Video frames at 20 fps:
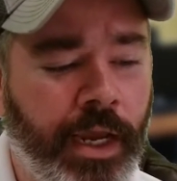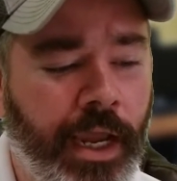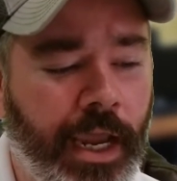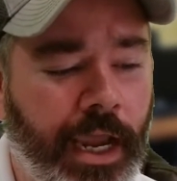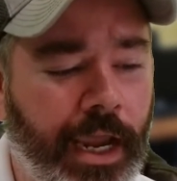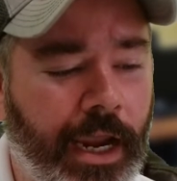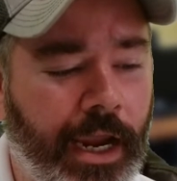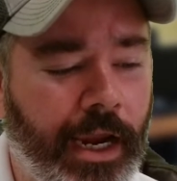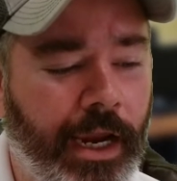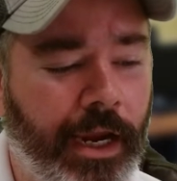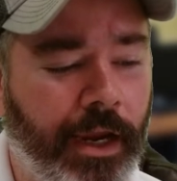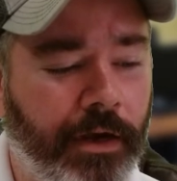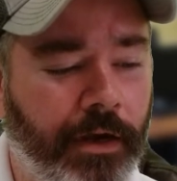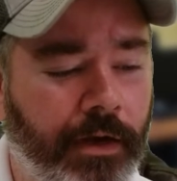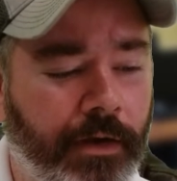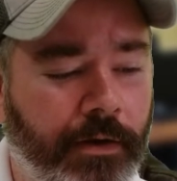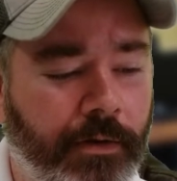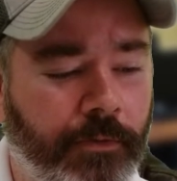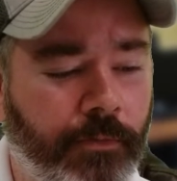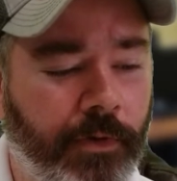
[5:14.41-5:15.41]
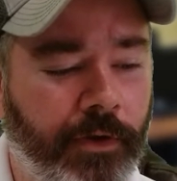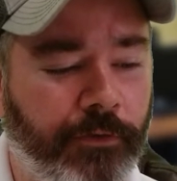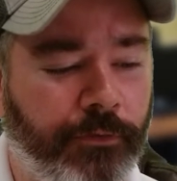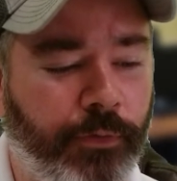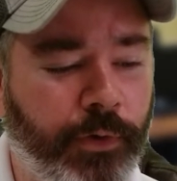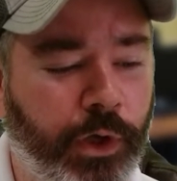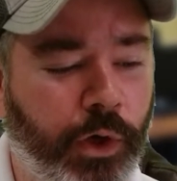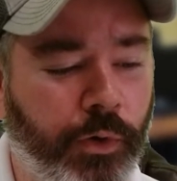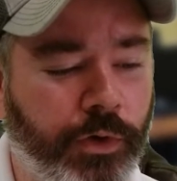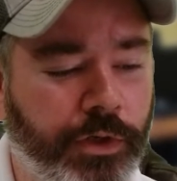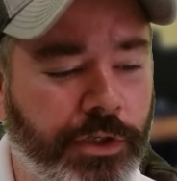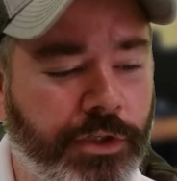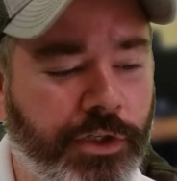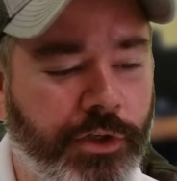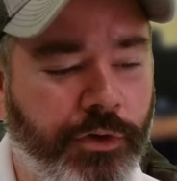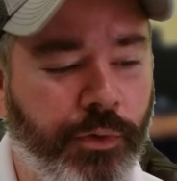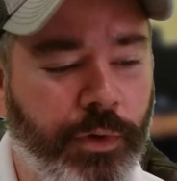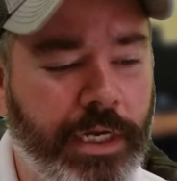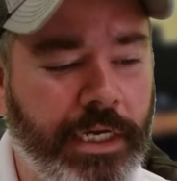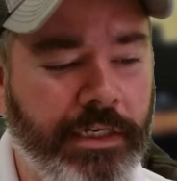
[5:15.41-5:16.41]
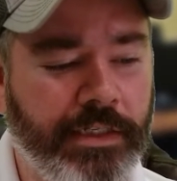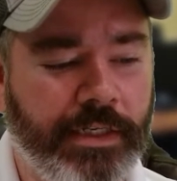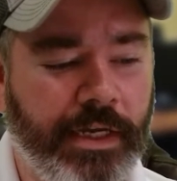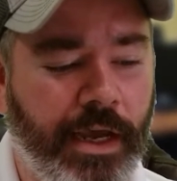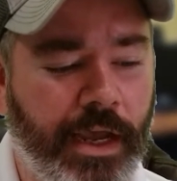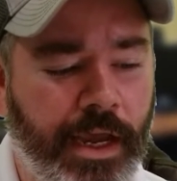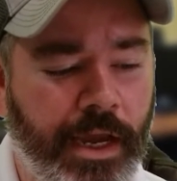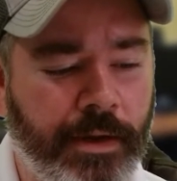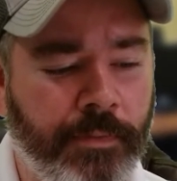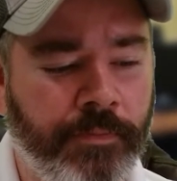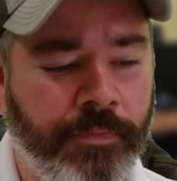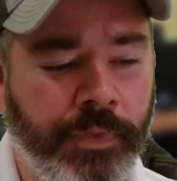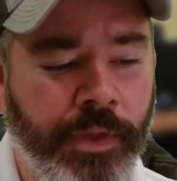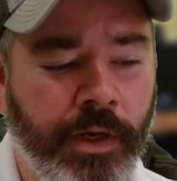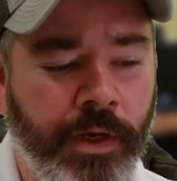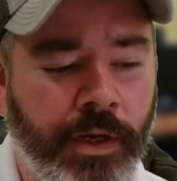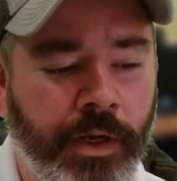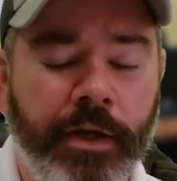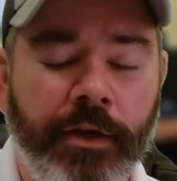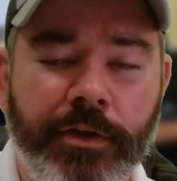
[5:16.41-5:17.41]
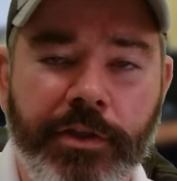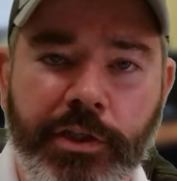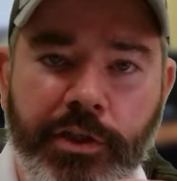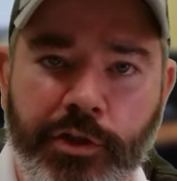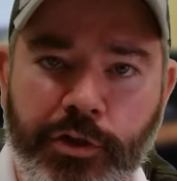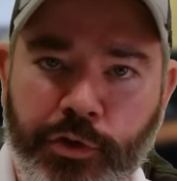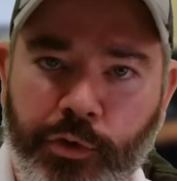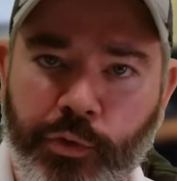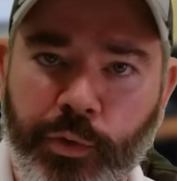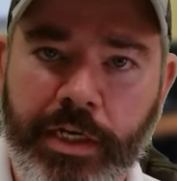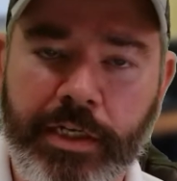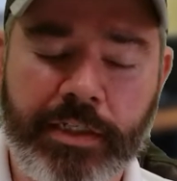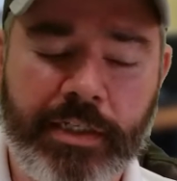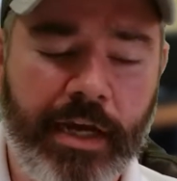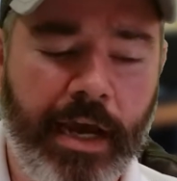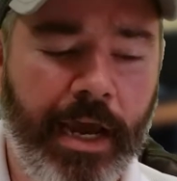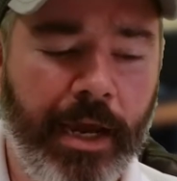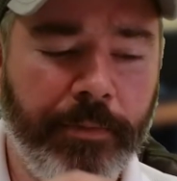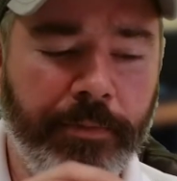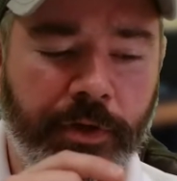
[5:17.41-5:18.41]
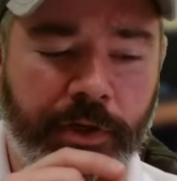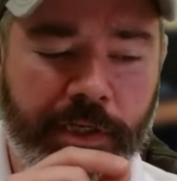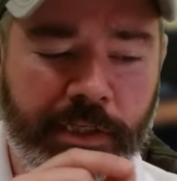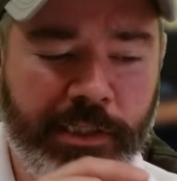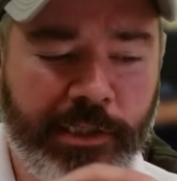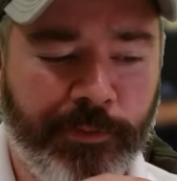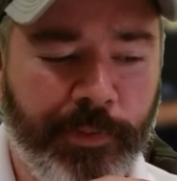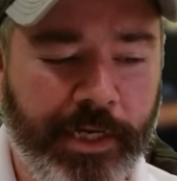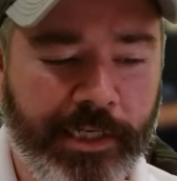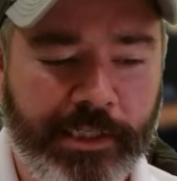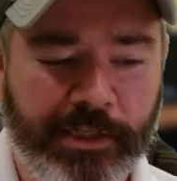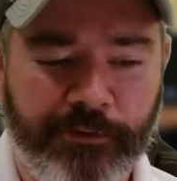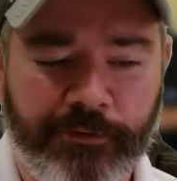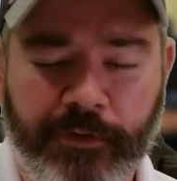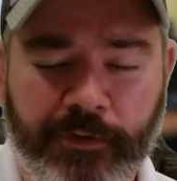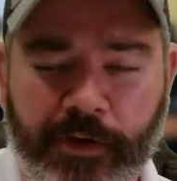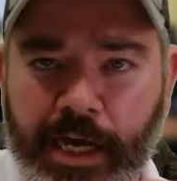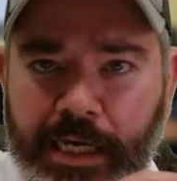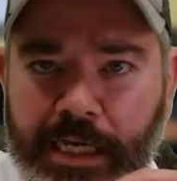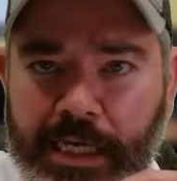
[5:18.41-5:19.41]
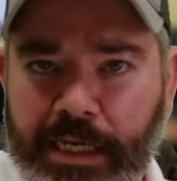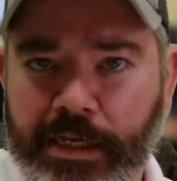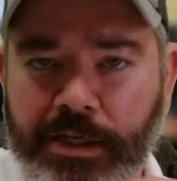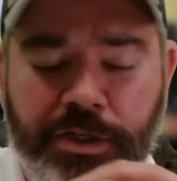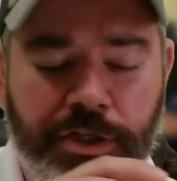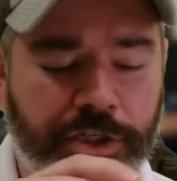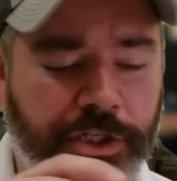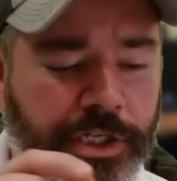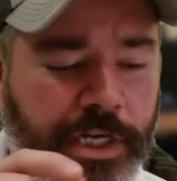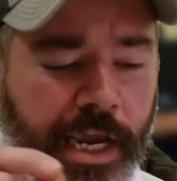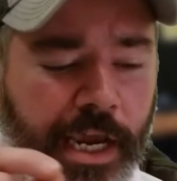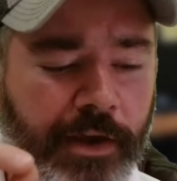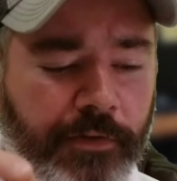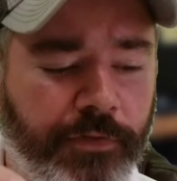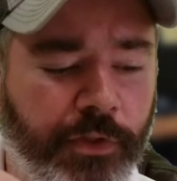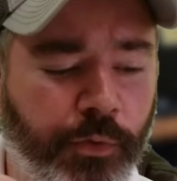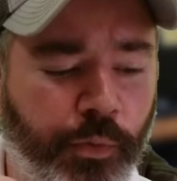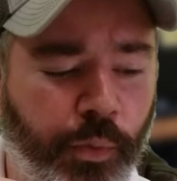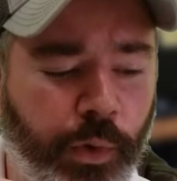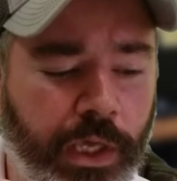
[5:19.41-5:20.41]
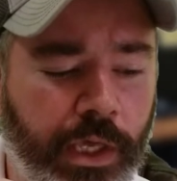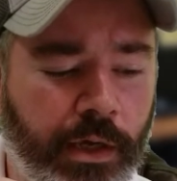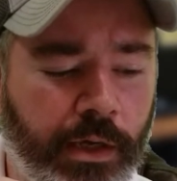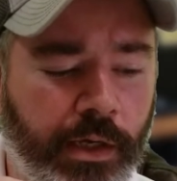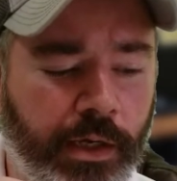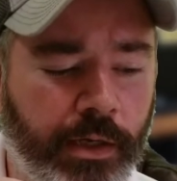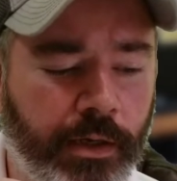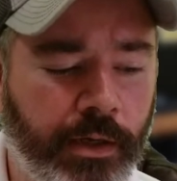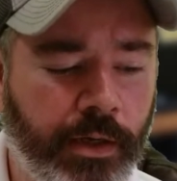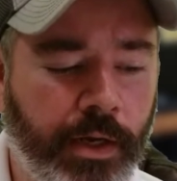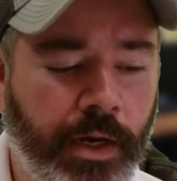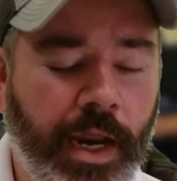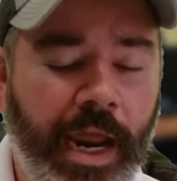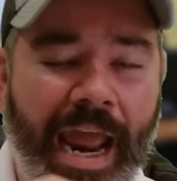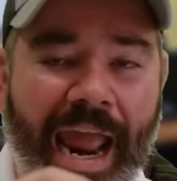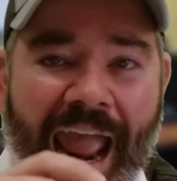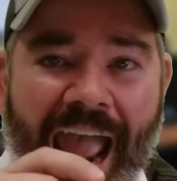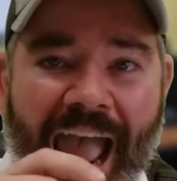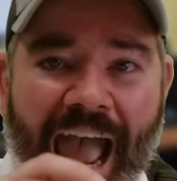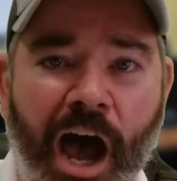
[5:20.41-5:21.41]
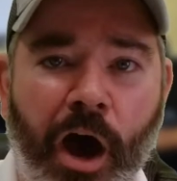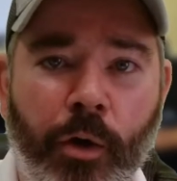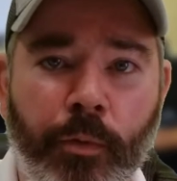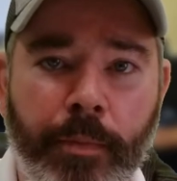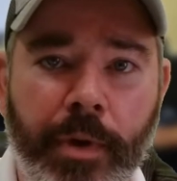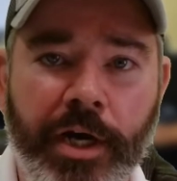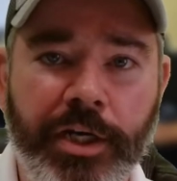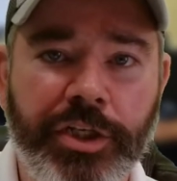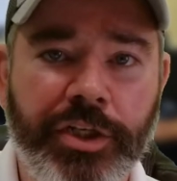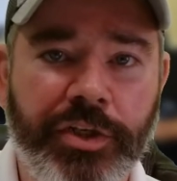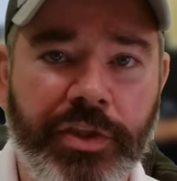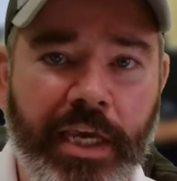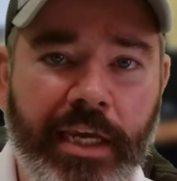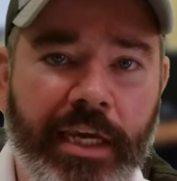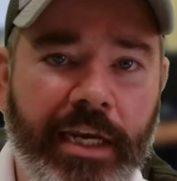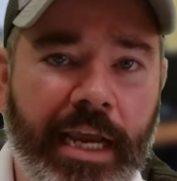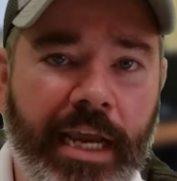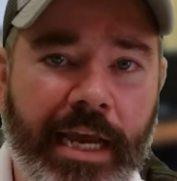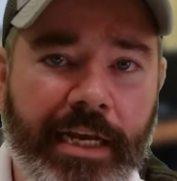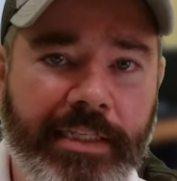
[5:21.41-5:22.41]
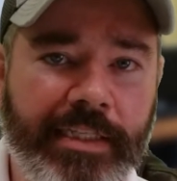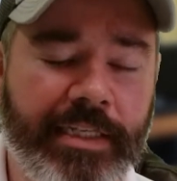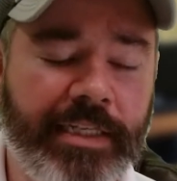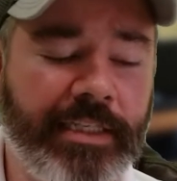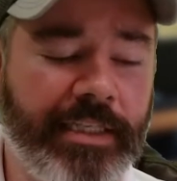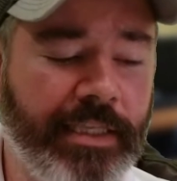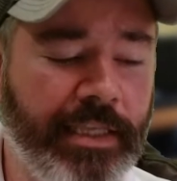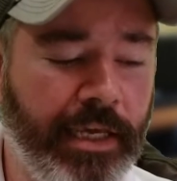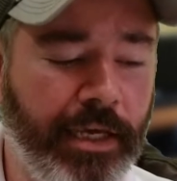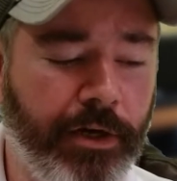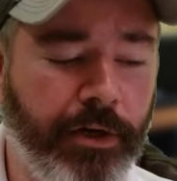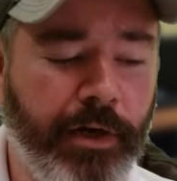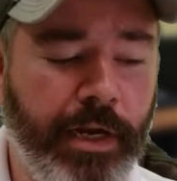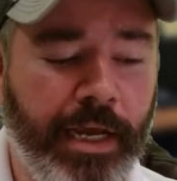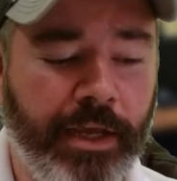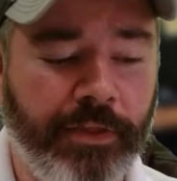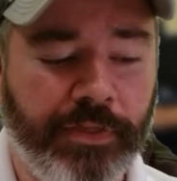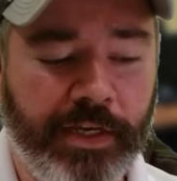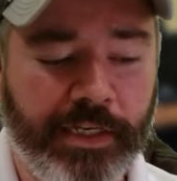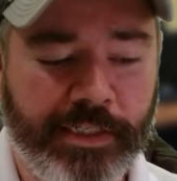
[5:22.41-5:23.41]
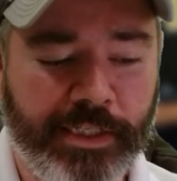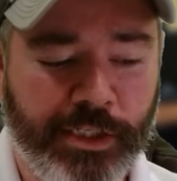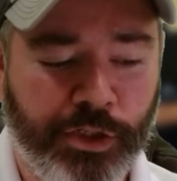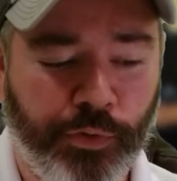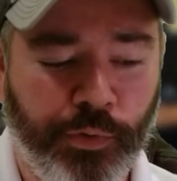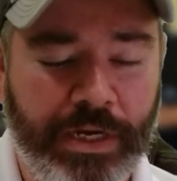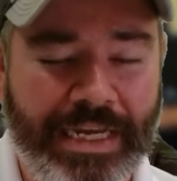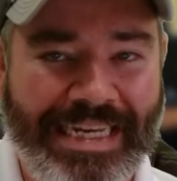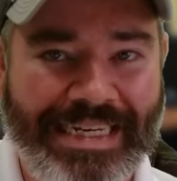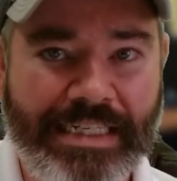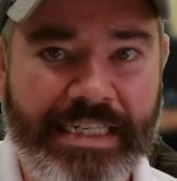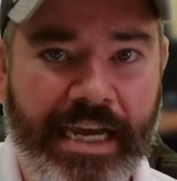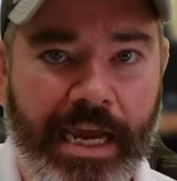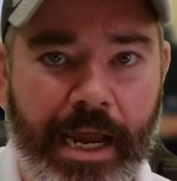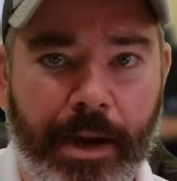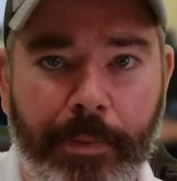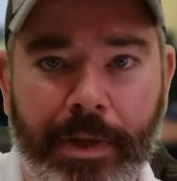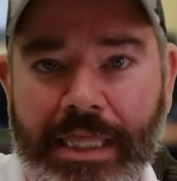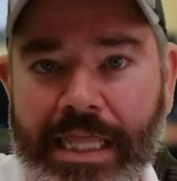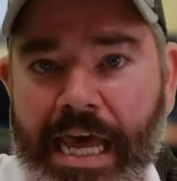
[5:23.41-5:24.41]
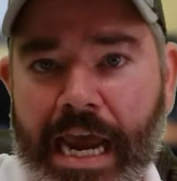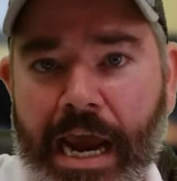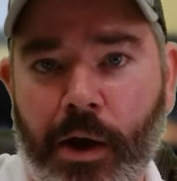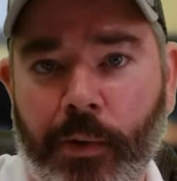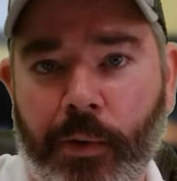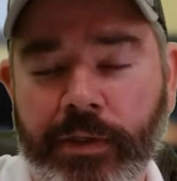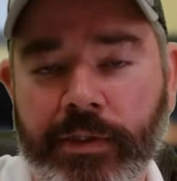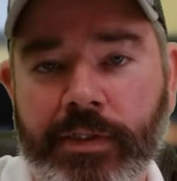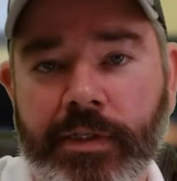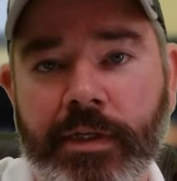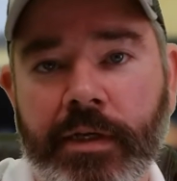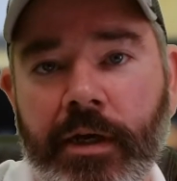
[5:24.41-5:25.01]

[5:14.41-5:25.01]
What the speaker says: And if we go to screen time, you can specify each day of the week how much they can access the internet. That's screen time allowance.